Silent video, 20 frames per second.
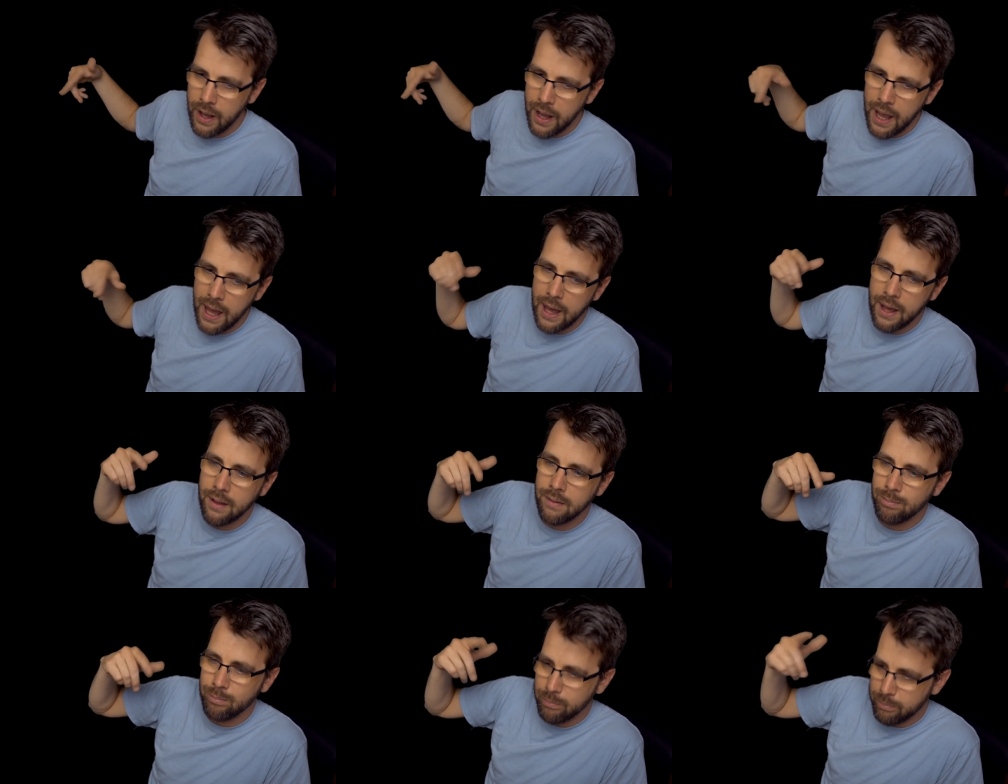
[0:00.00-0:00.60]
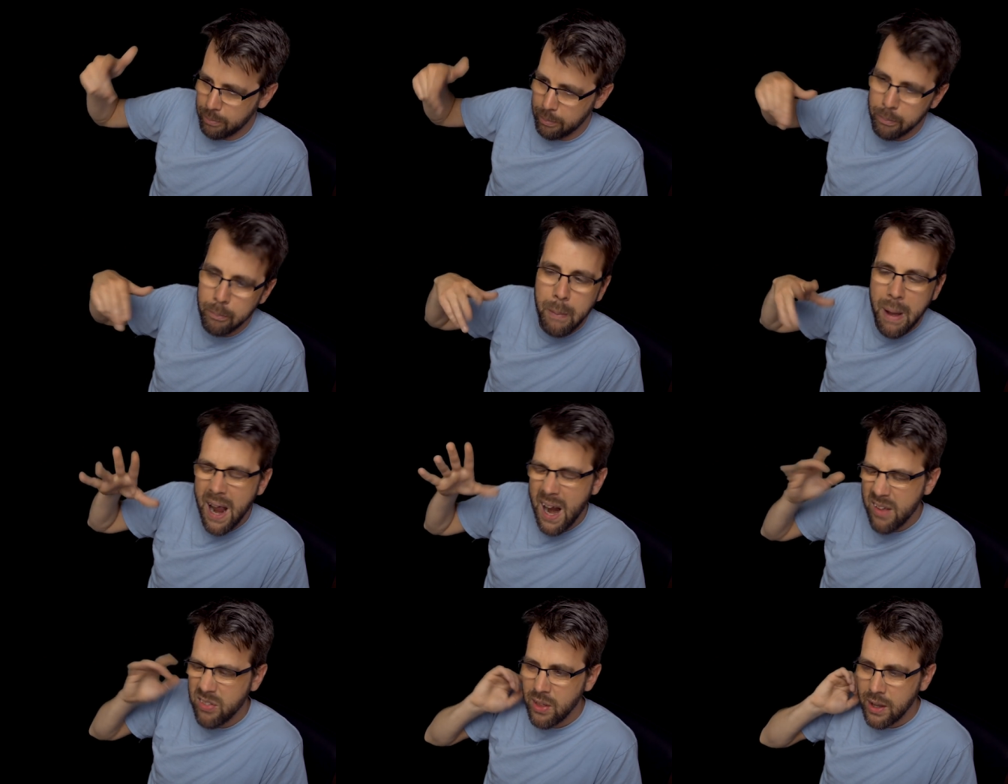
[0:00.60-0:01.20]
And
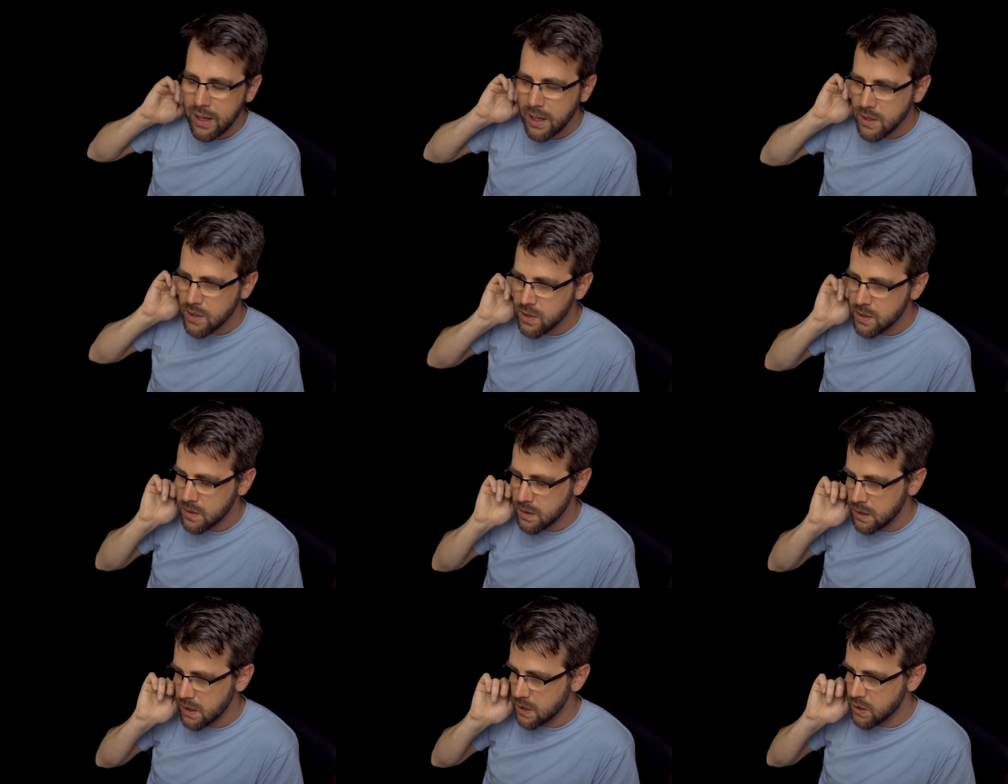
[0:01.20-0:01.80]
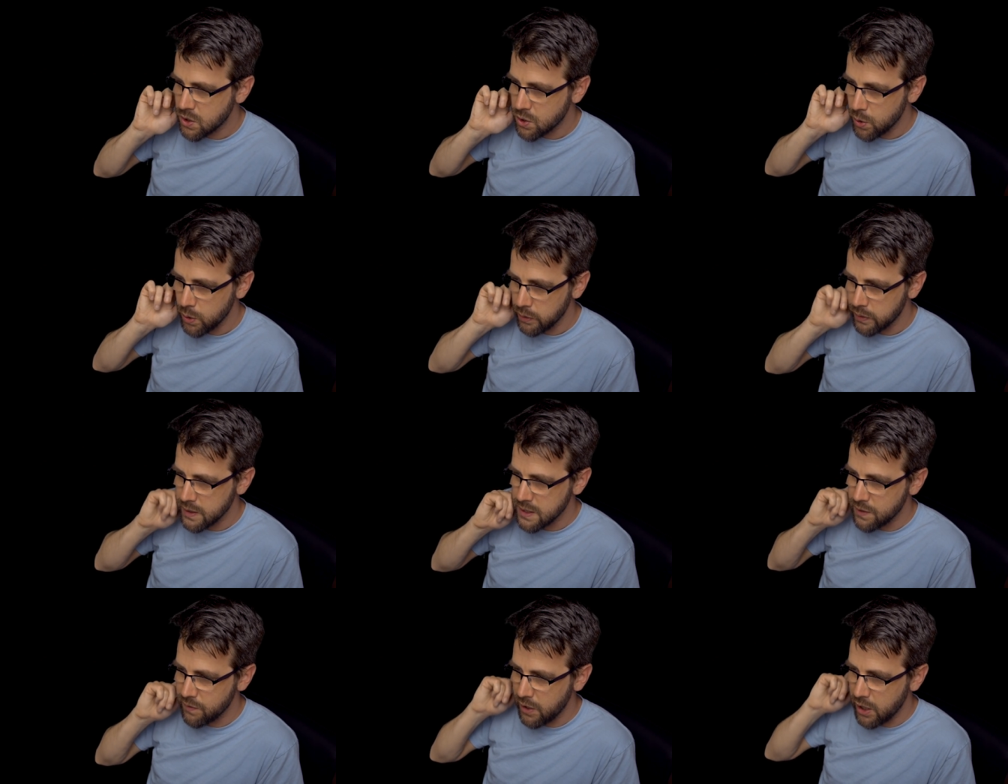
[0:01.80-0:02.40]
I think his his truth
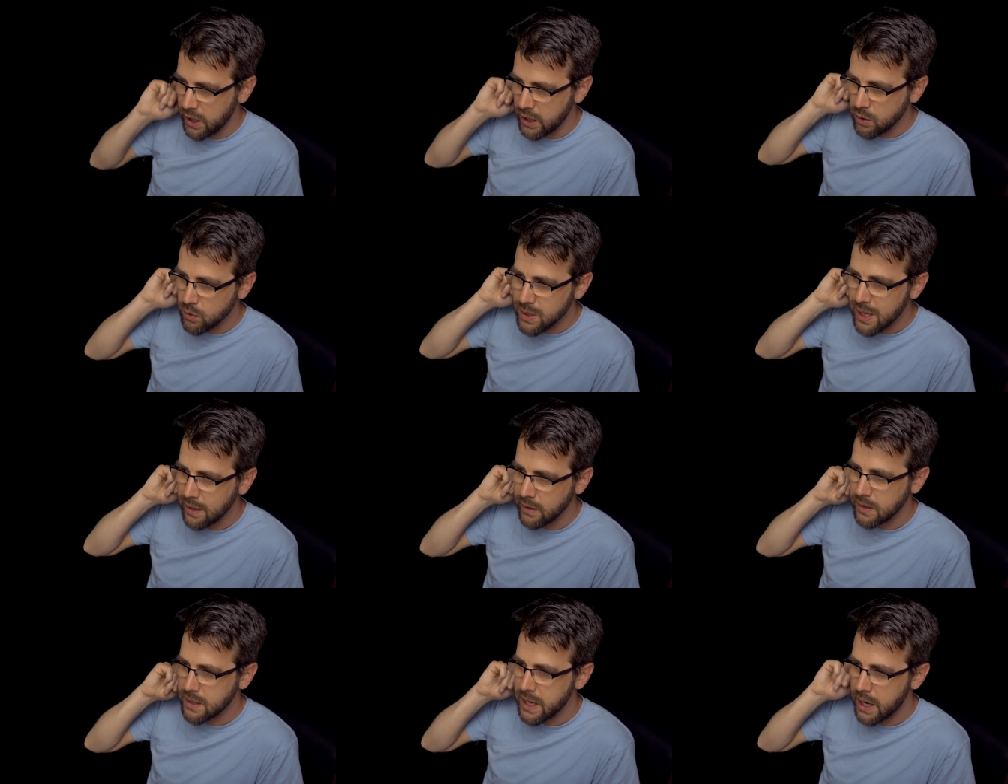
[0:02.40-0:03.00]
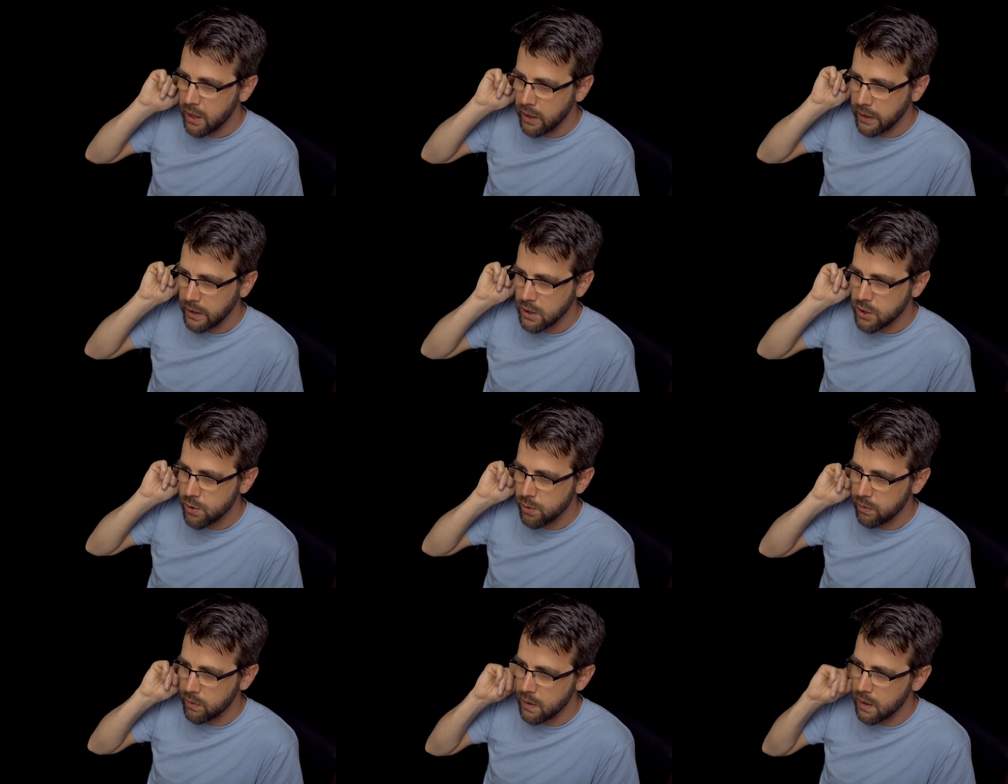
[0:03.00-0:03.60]
is a very utilitarian
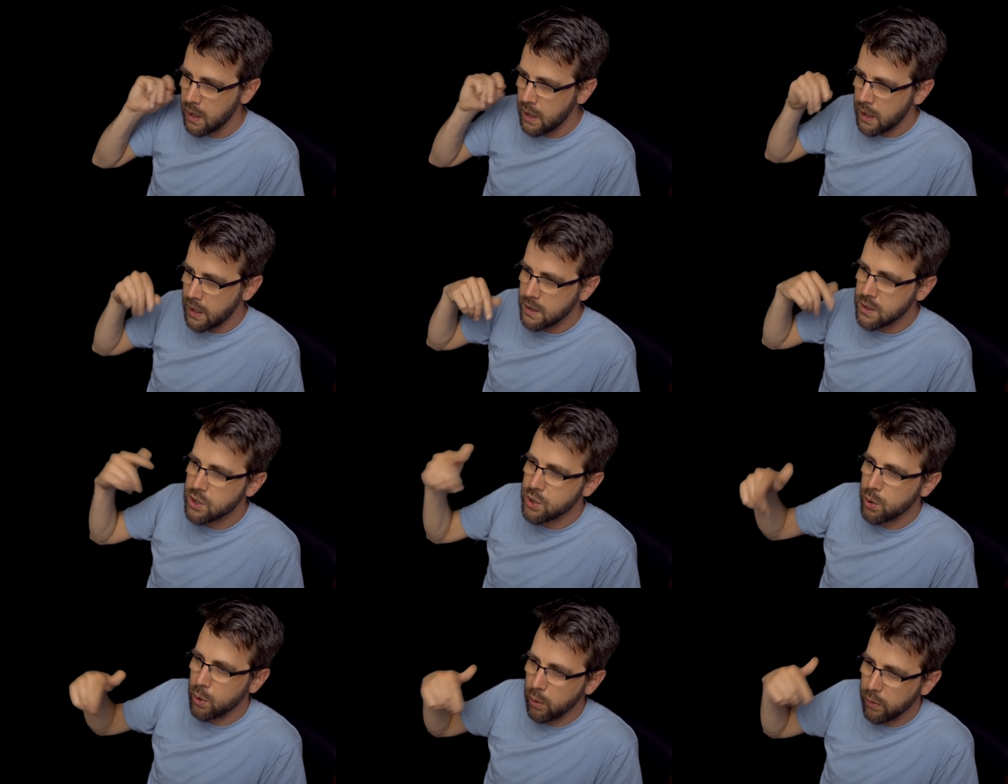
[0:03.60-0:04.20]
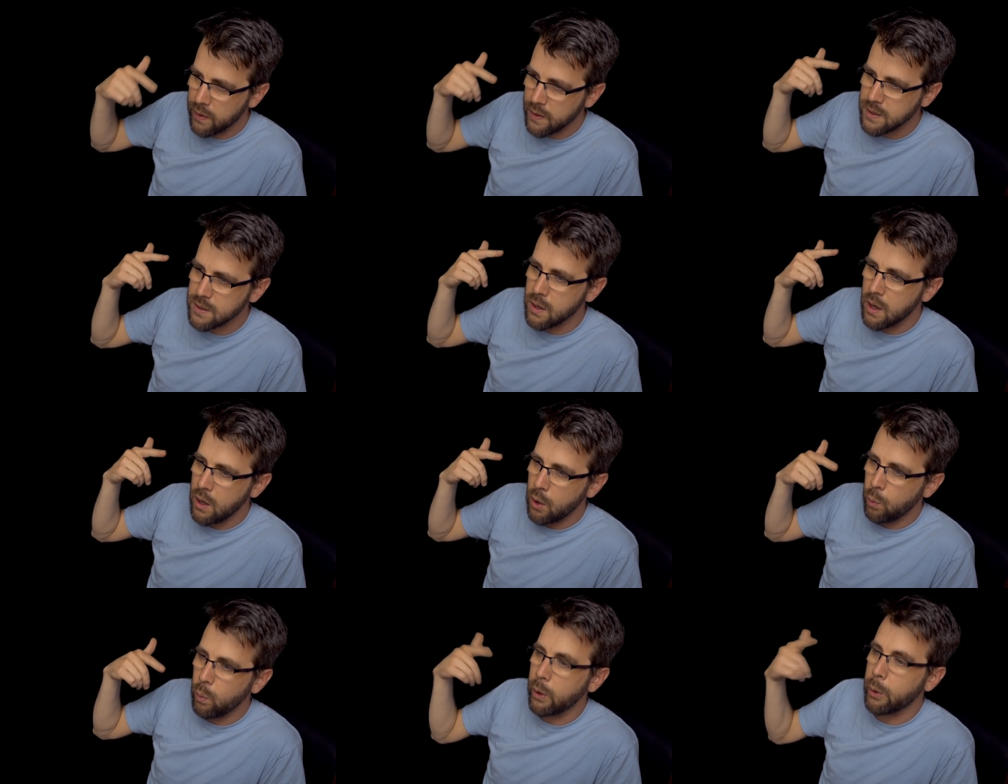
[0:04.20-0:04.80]
truth. His truth is
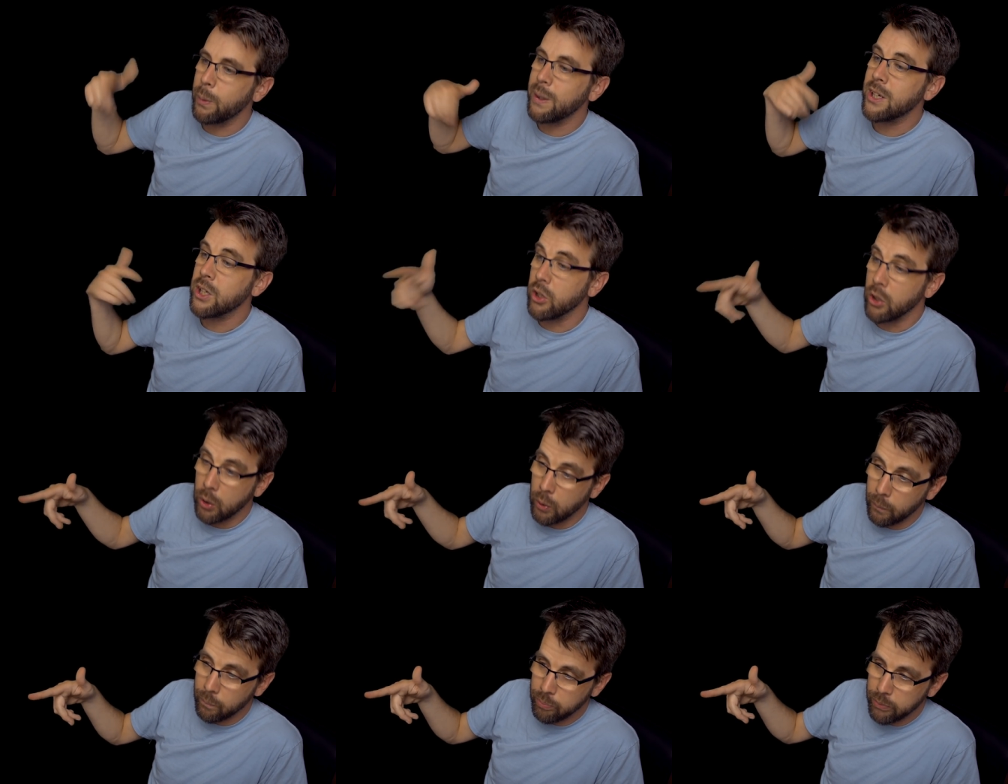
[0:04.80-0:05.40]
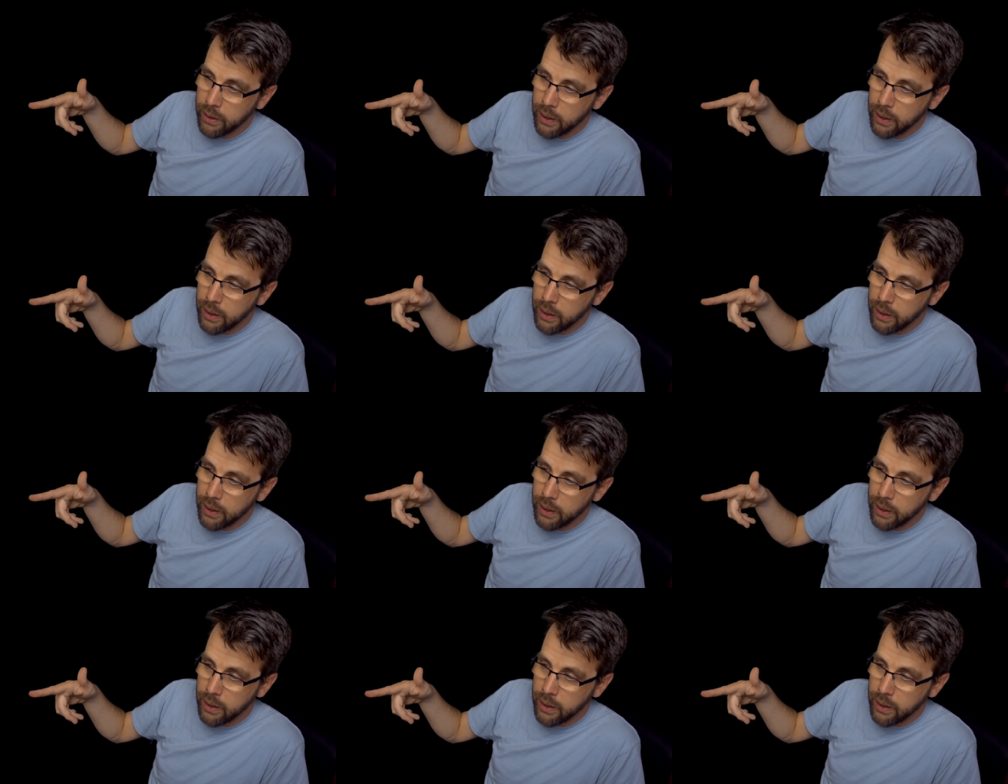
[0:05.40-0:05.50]
what do we do?